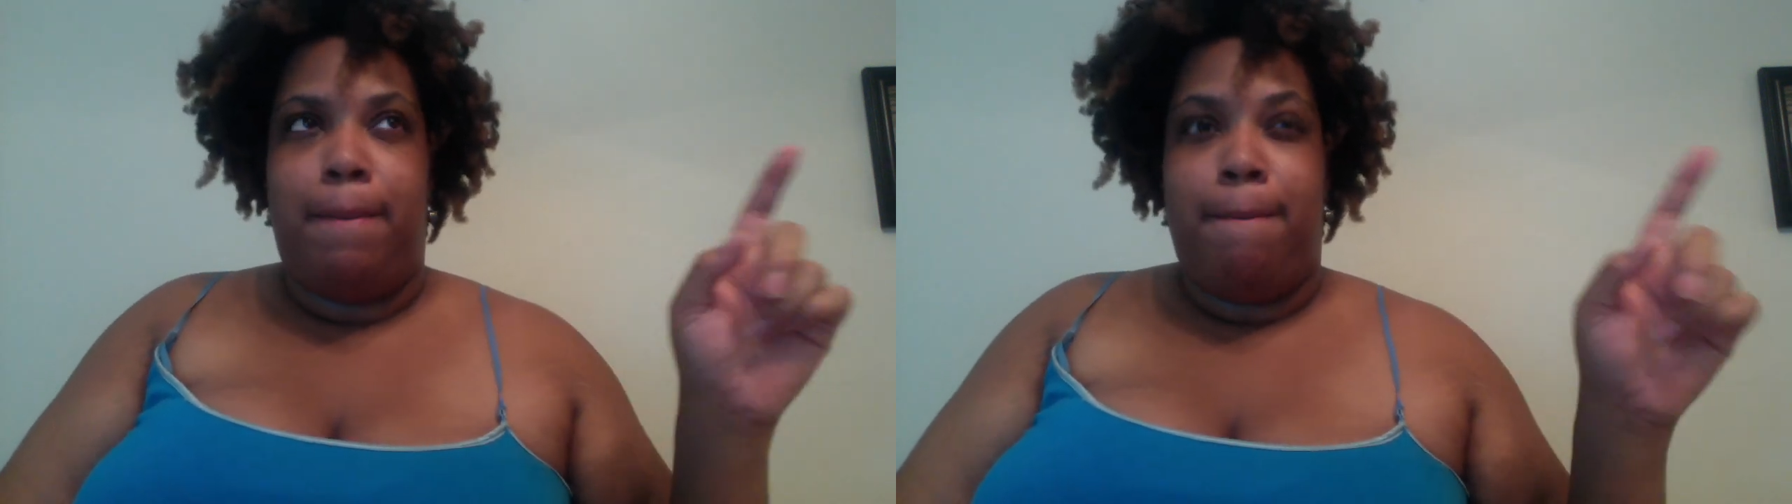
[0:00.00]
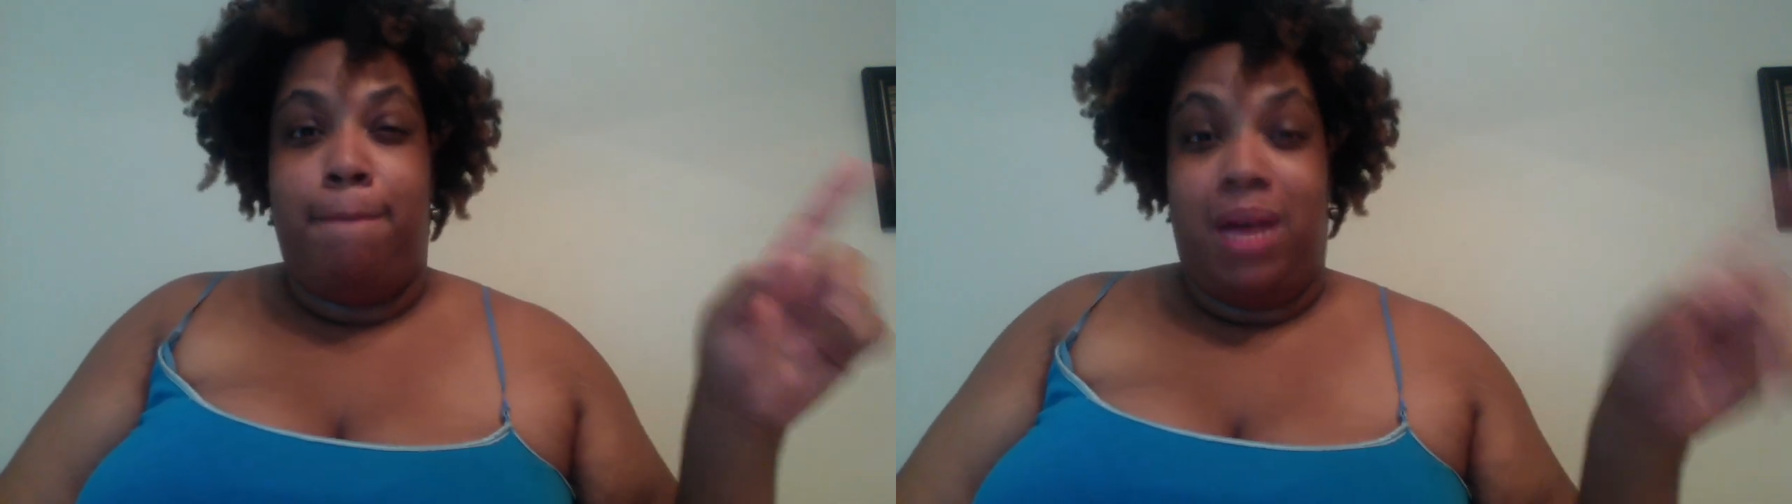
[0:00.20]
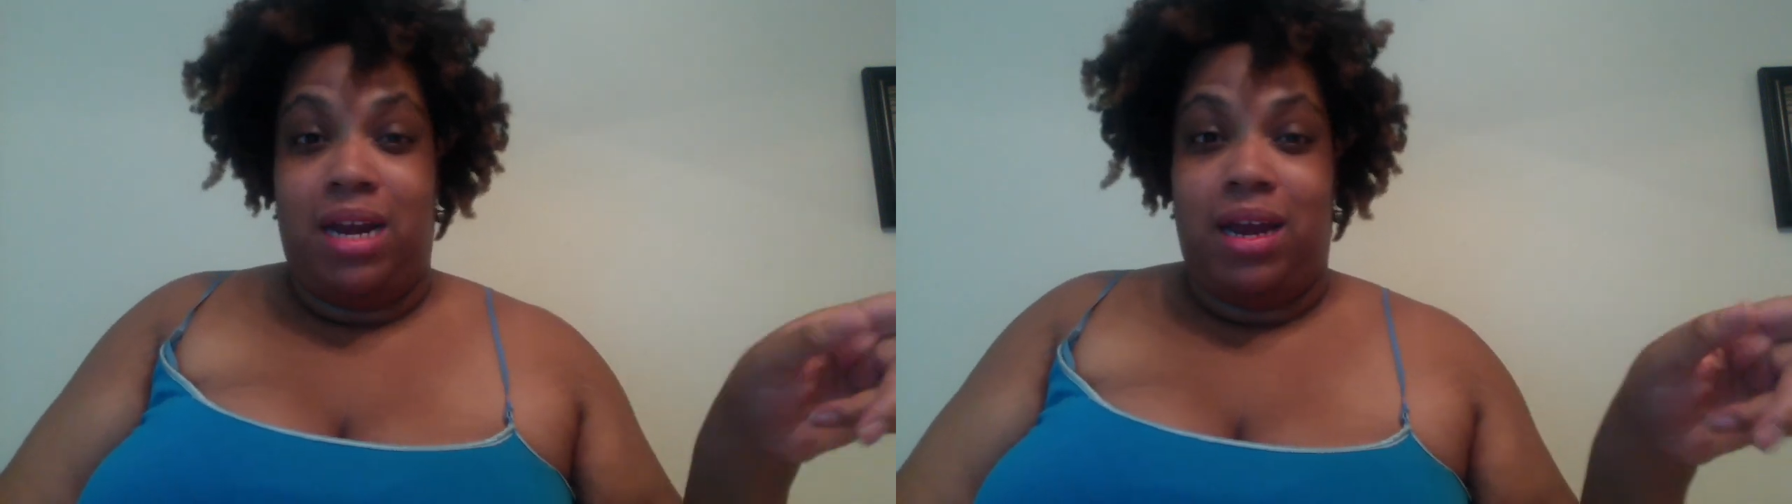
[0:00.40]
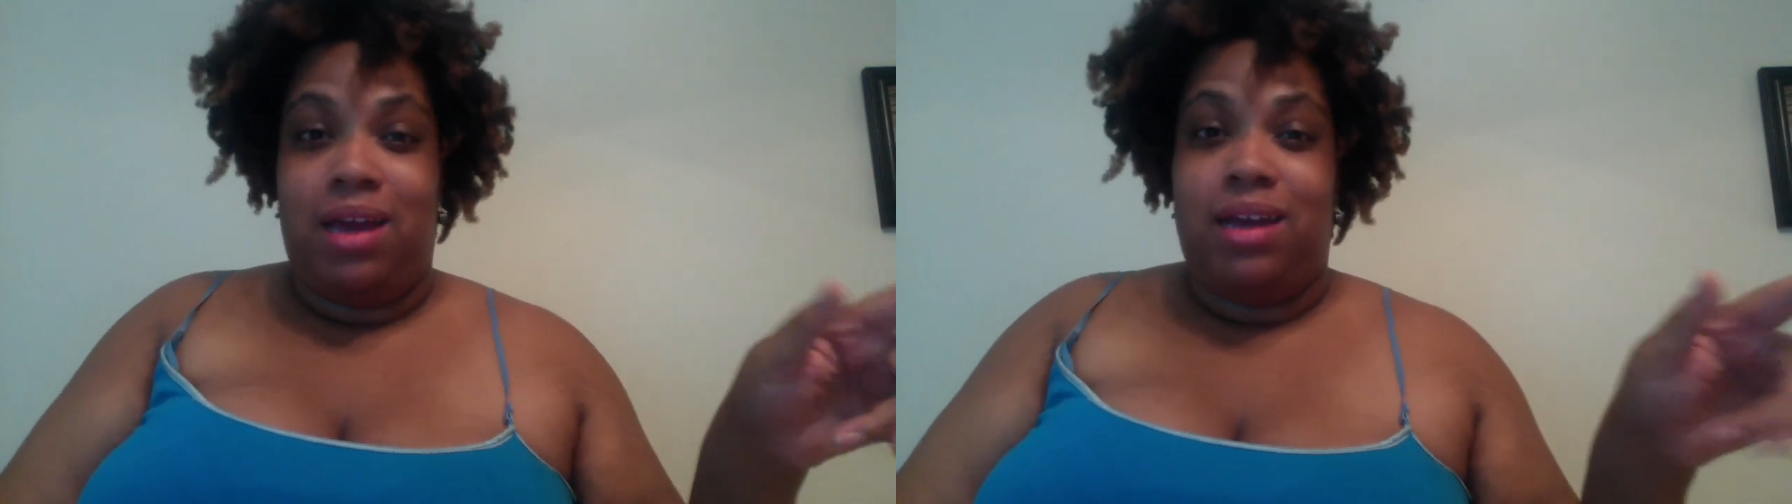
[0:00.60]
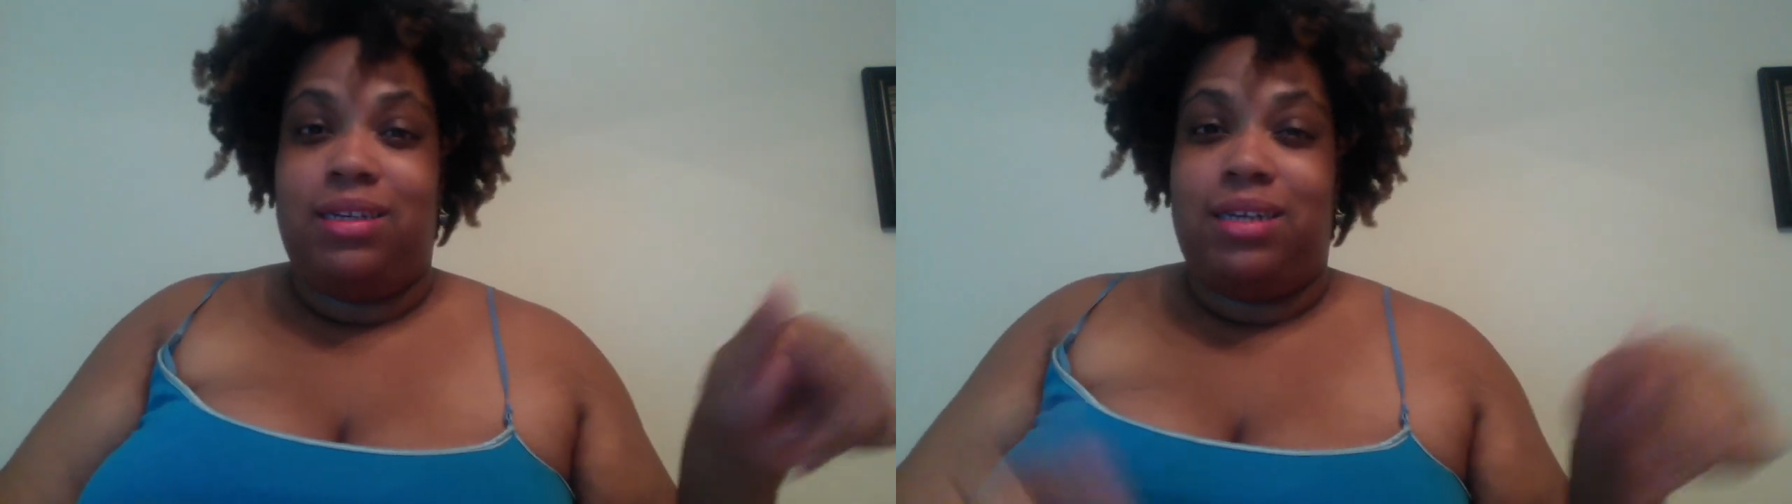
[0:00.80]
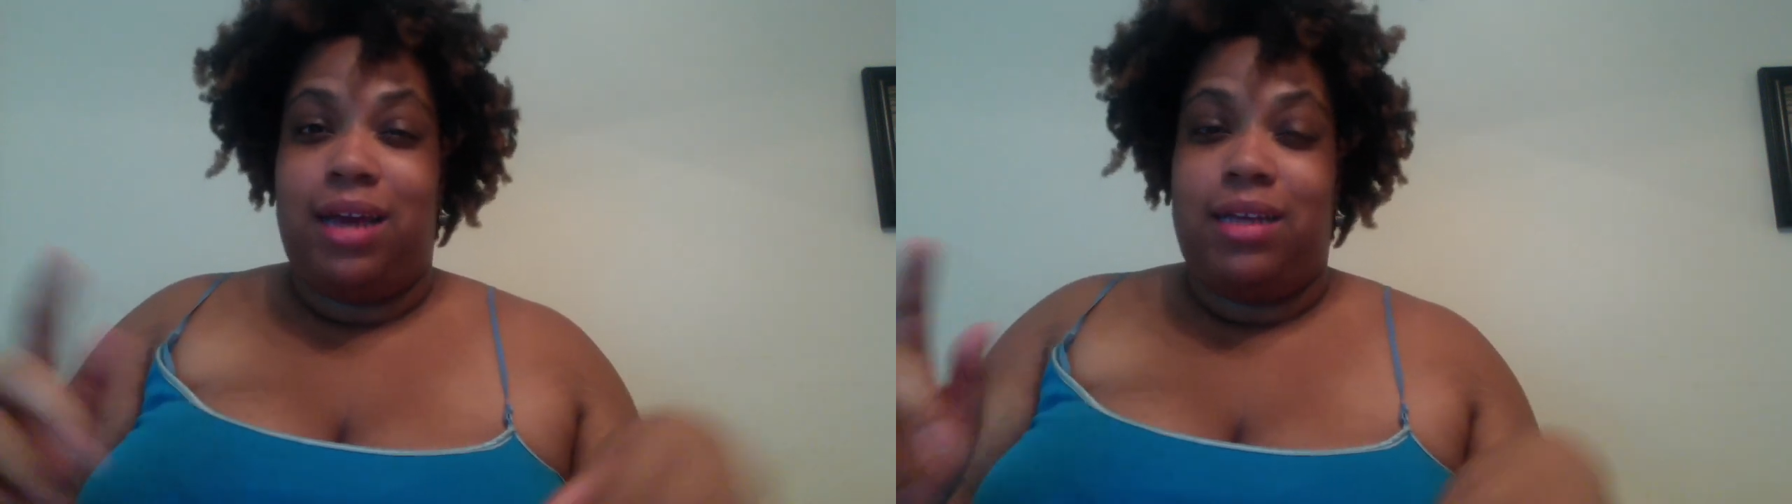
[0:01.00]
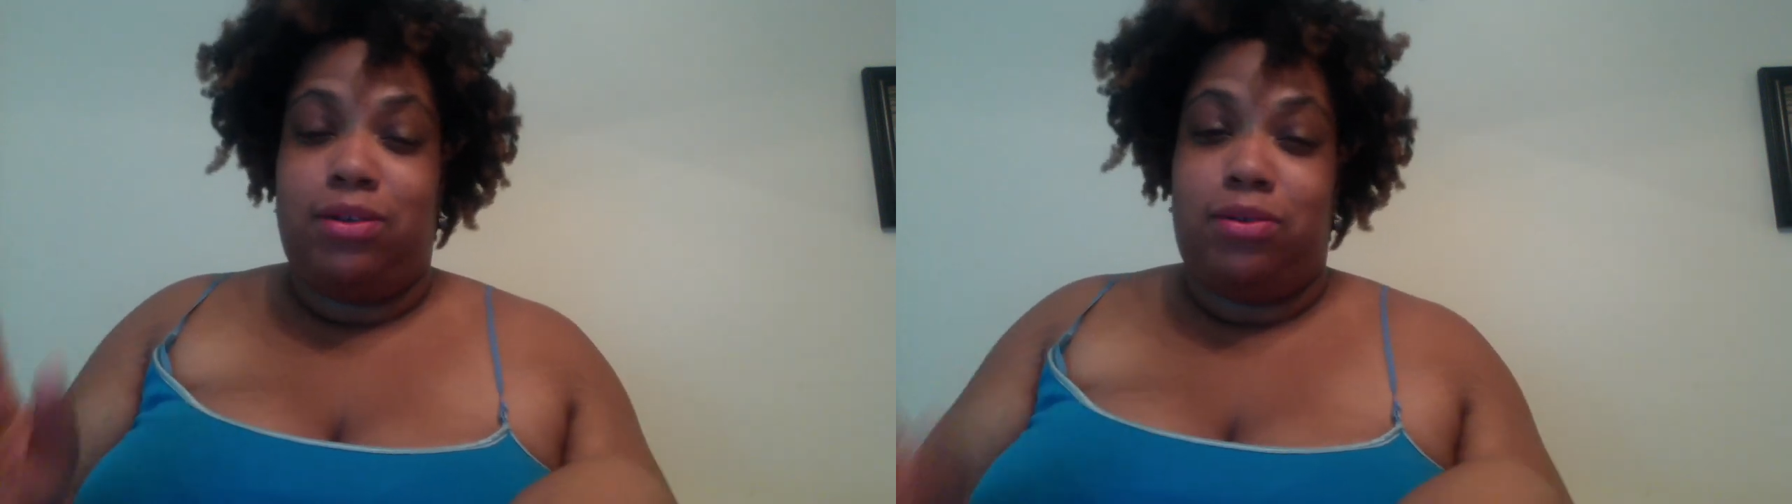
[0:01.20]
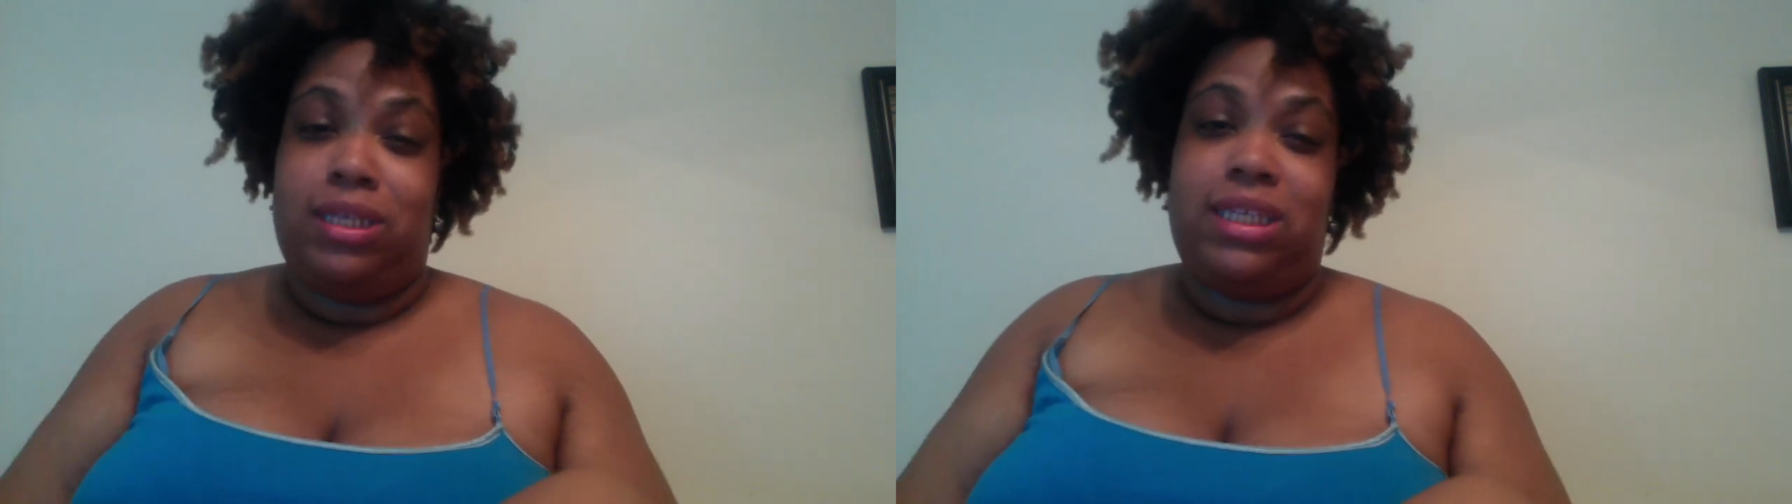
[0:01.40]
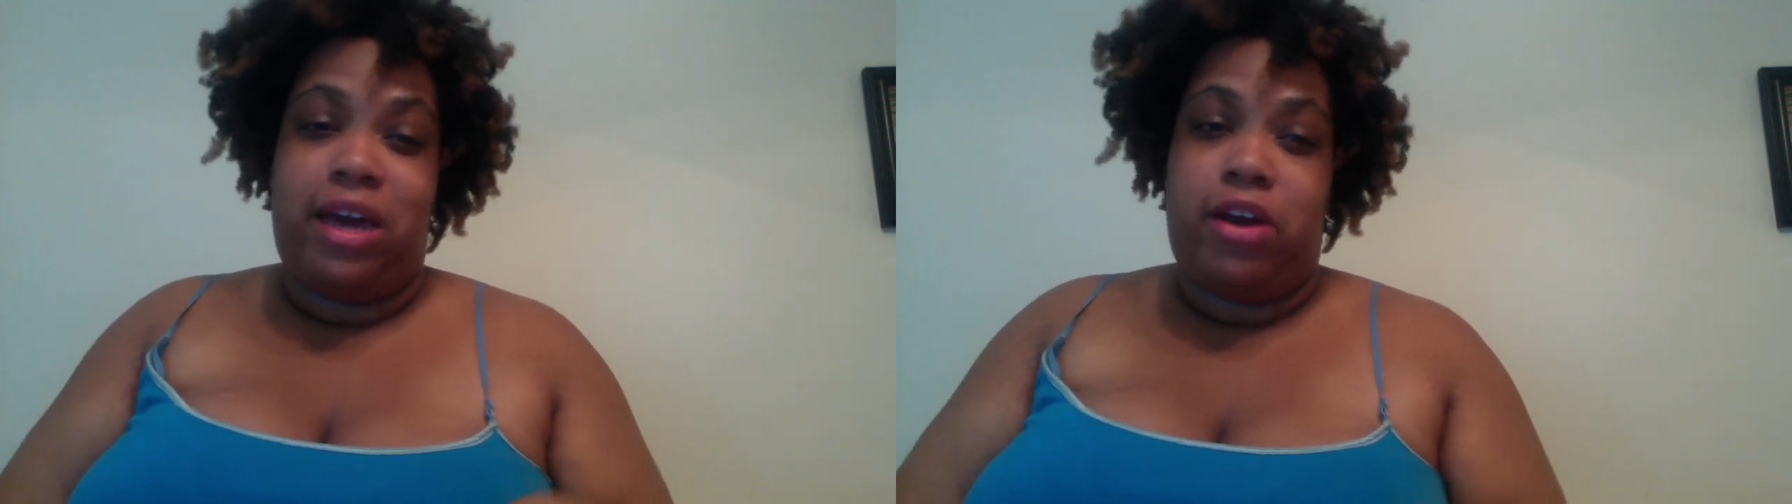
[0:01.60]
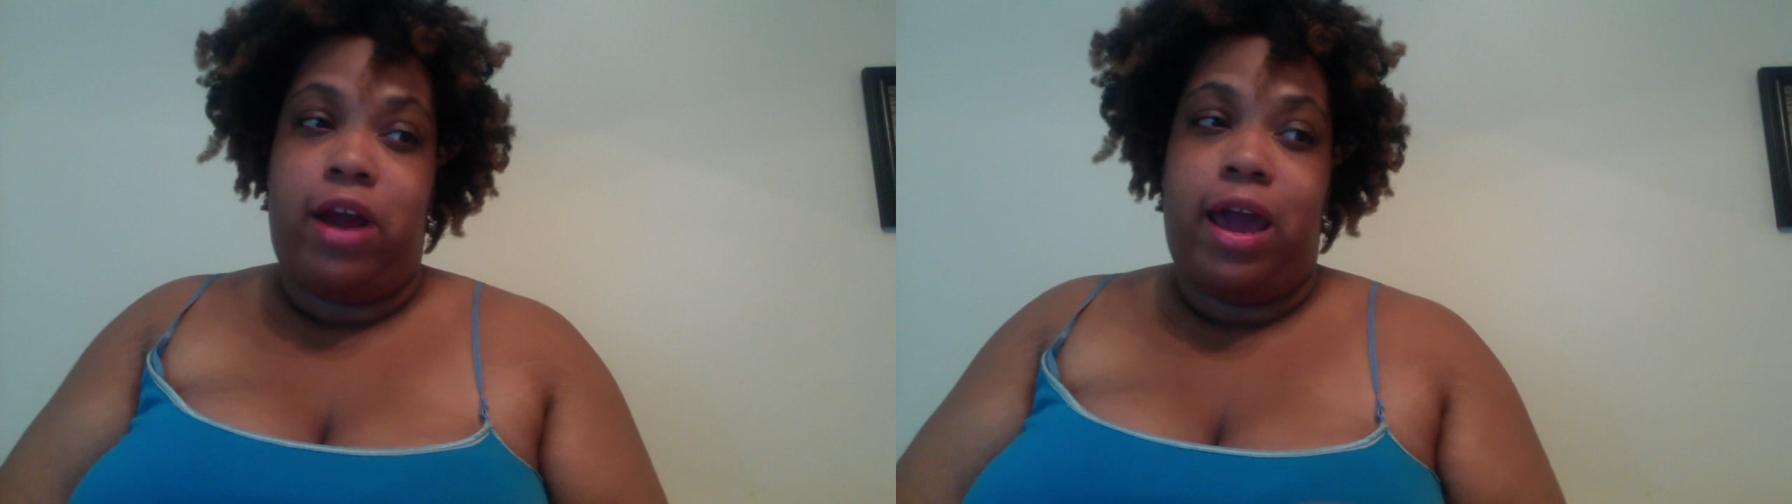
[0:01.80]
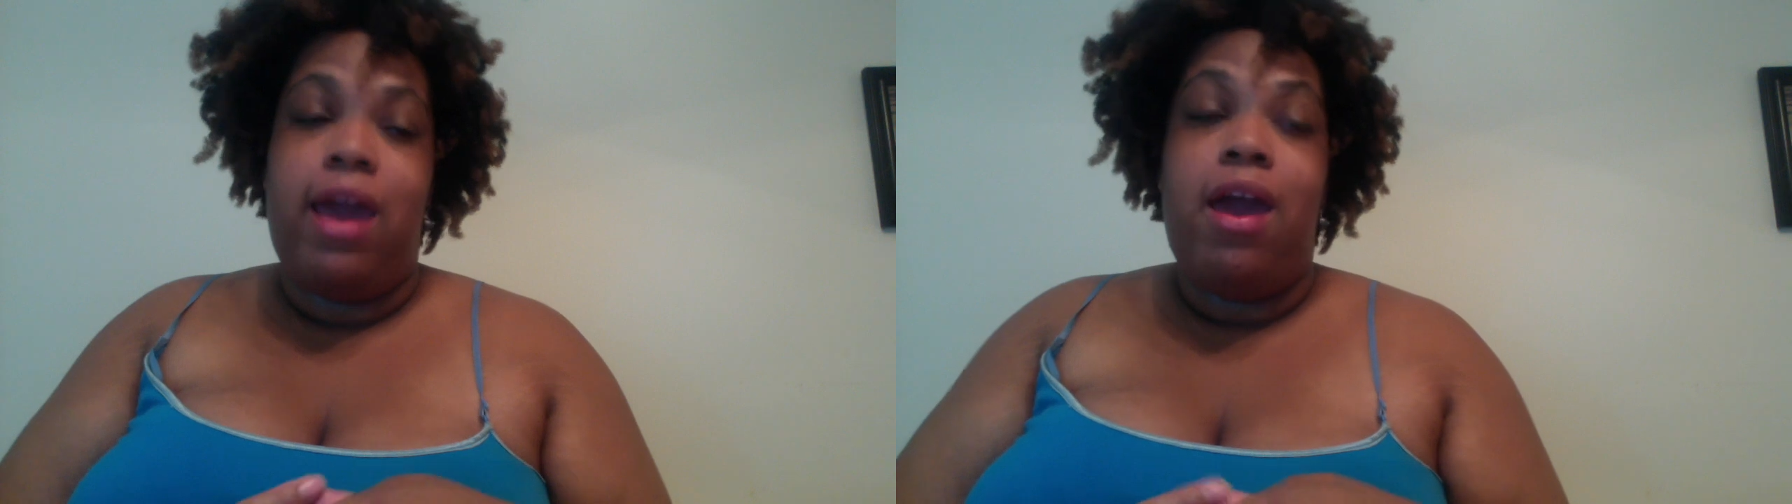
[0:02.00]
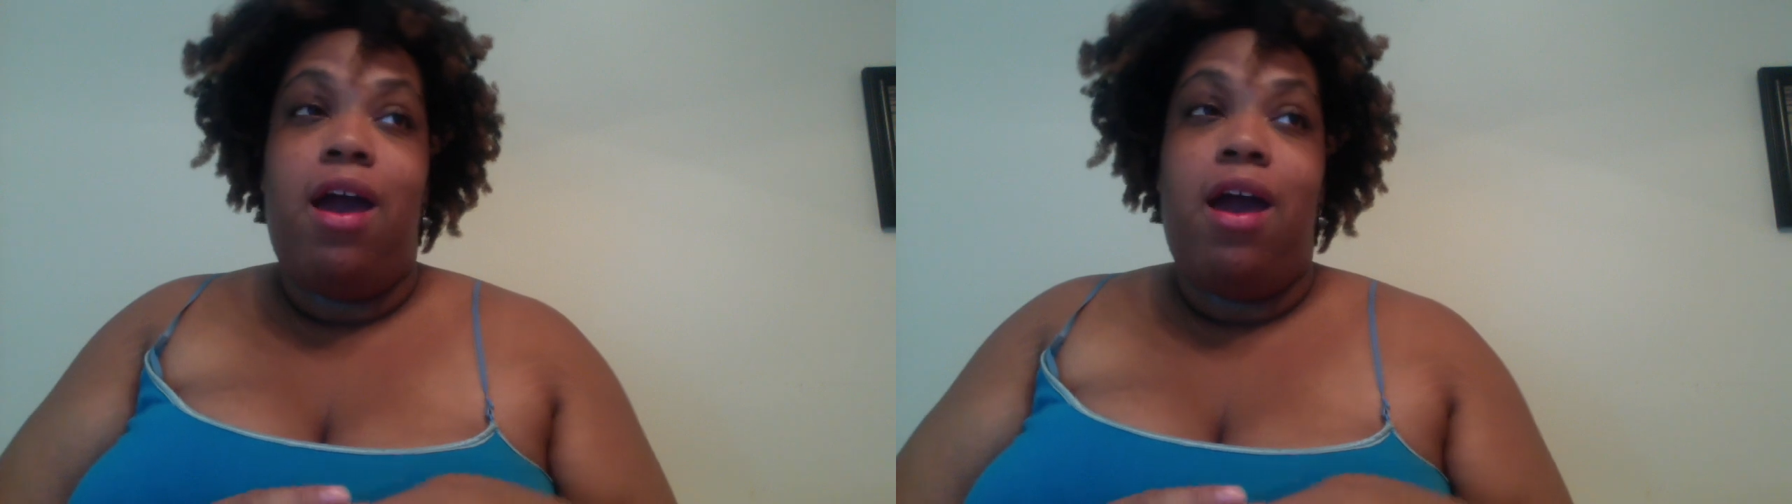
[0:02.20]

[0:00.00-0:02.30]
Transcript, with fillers: Monday, and today is only Saturday,